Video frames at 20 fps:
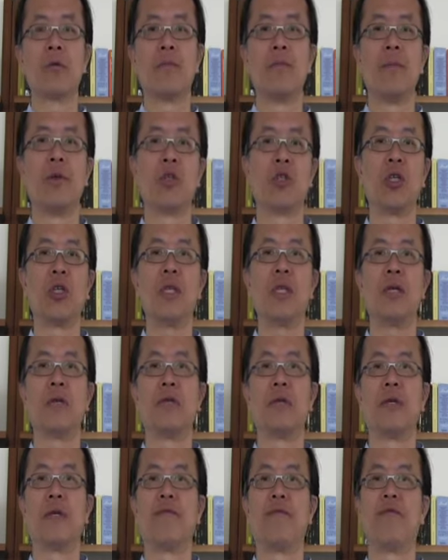
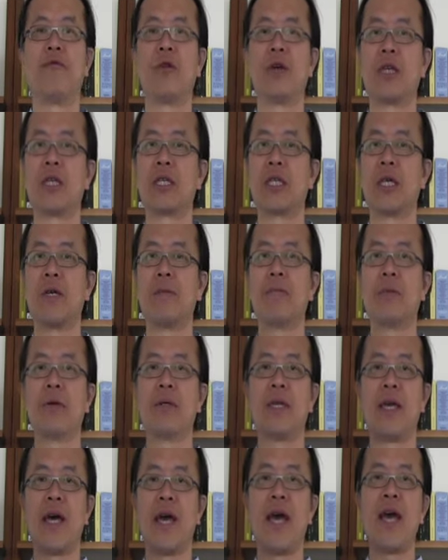machinery. For
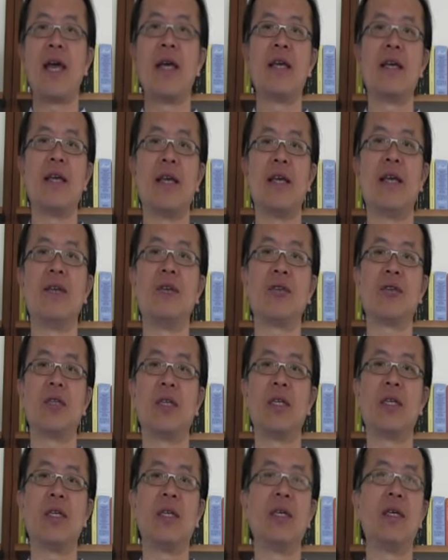example, the
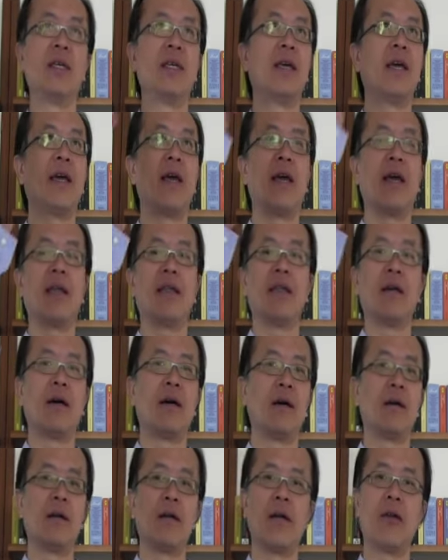AC,
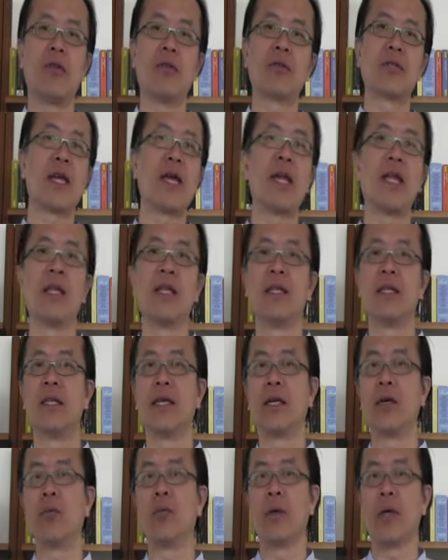those kind of
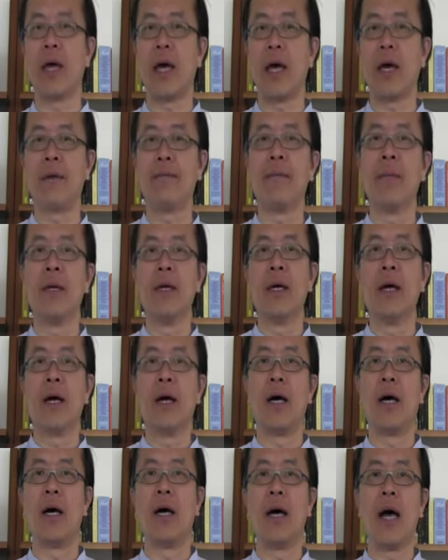things we have
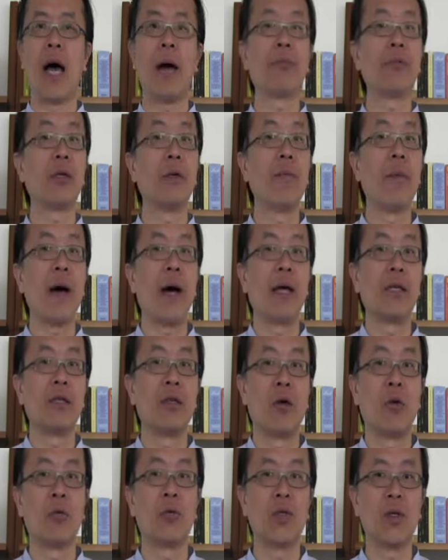optimized
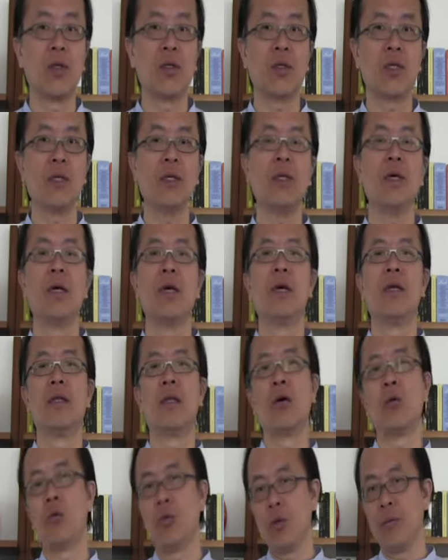those systems.
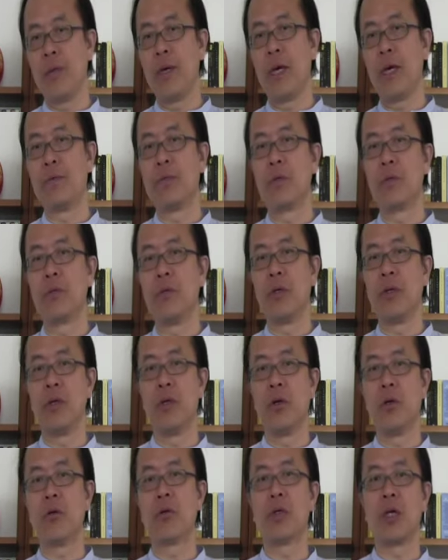Then we'll be able to
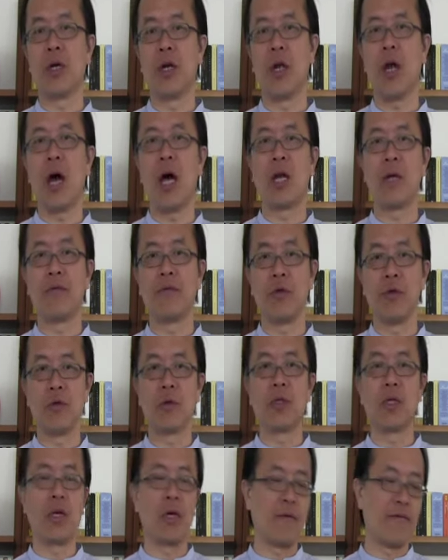reduce a lot of
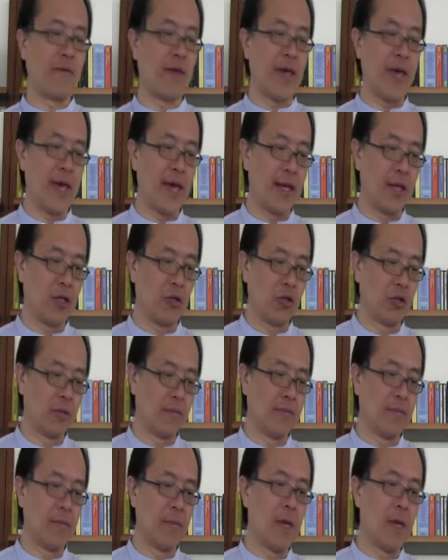use of energy.